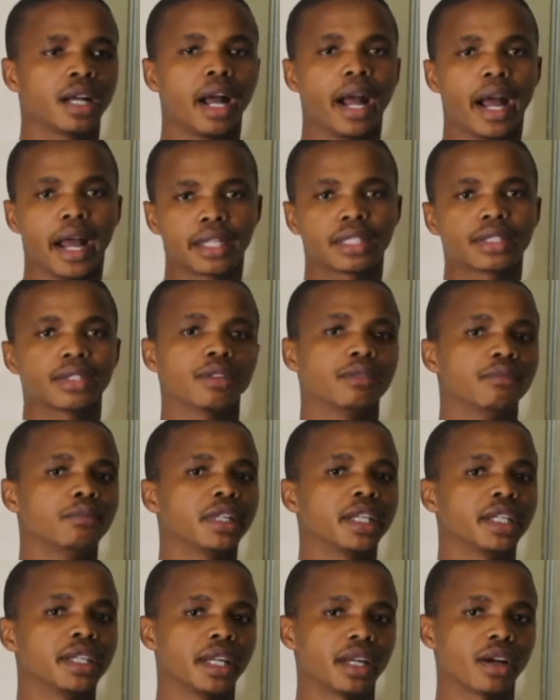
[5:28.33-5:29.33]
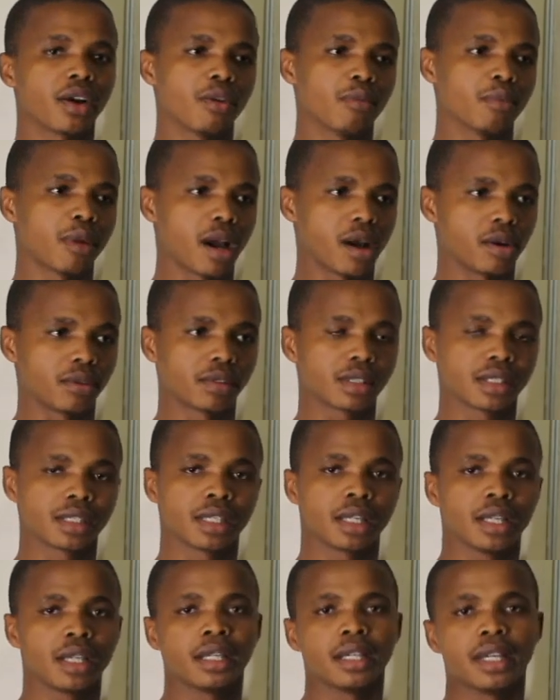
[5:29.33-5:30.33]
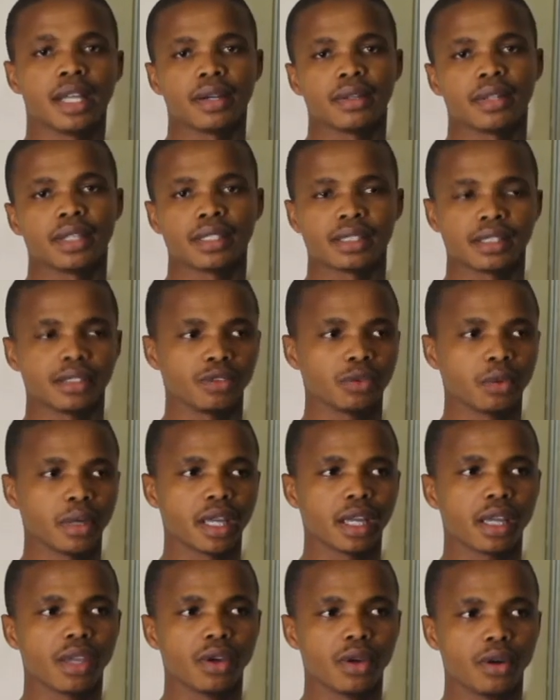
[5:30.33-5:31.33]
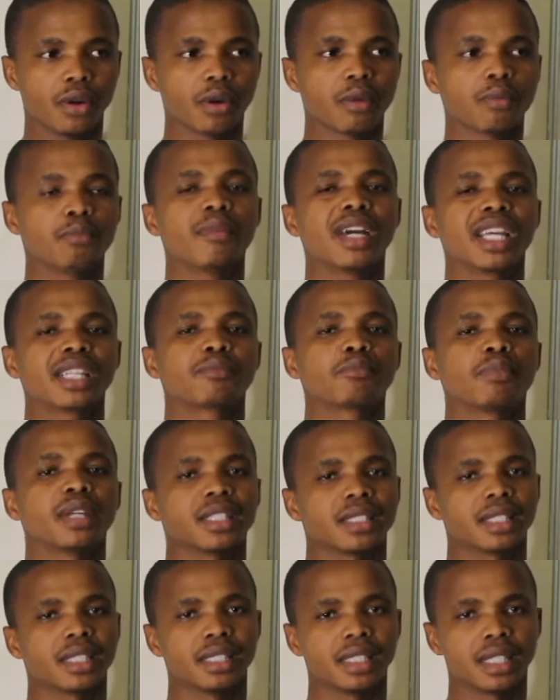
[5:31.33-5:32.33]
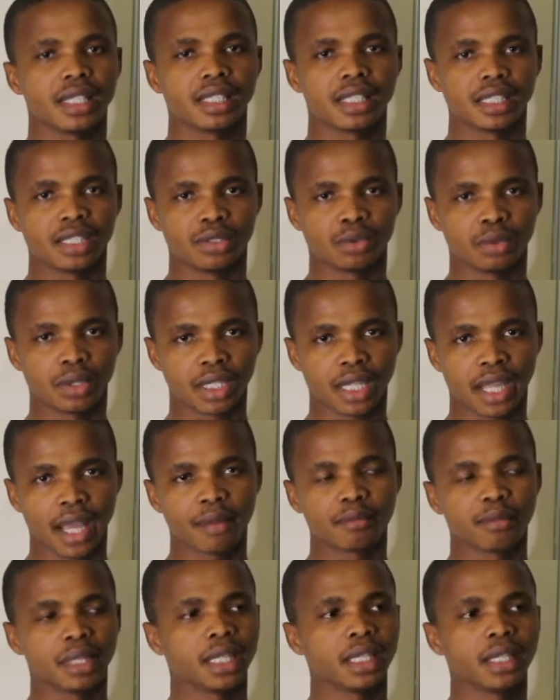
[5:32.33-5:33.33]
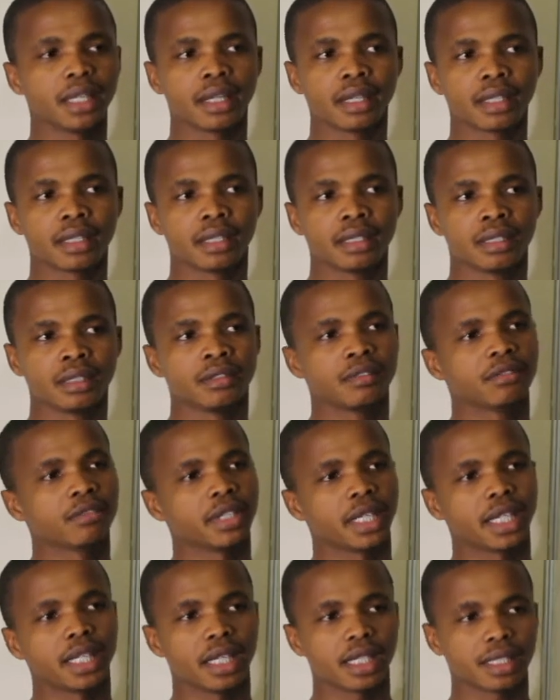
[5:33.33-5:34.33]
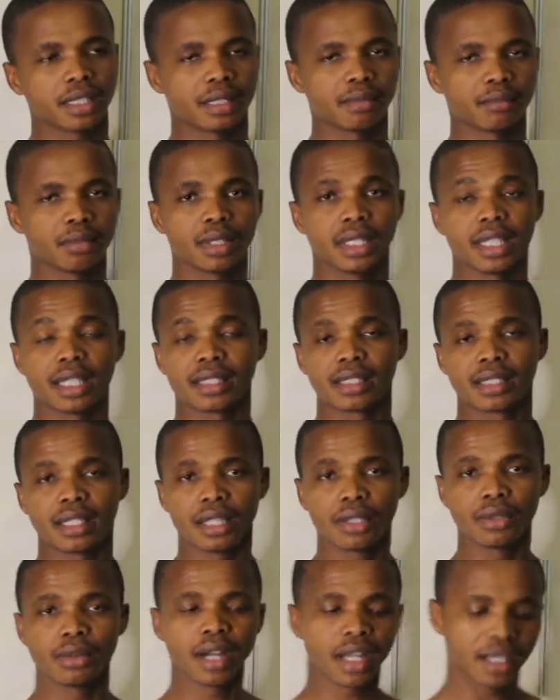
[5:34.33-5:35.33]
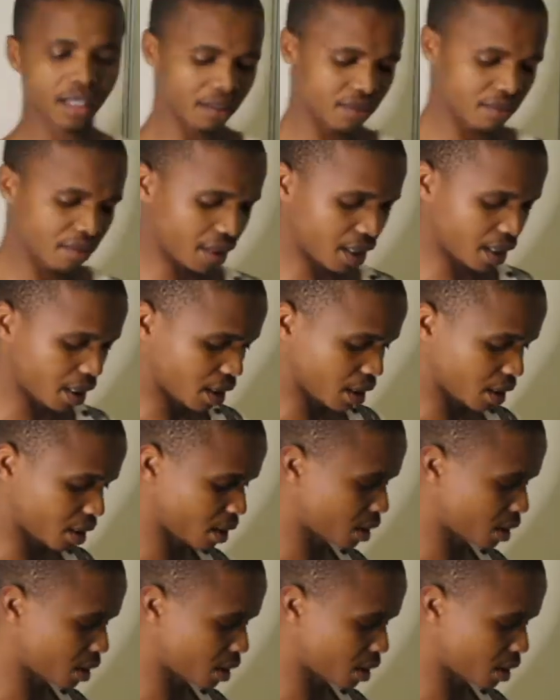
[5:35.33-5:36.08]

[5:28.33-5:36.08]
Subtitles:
atom in a compound? Now, this is where your mass percentages would come in. For an example, let's say you are given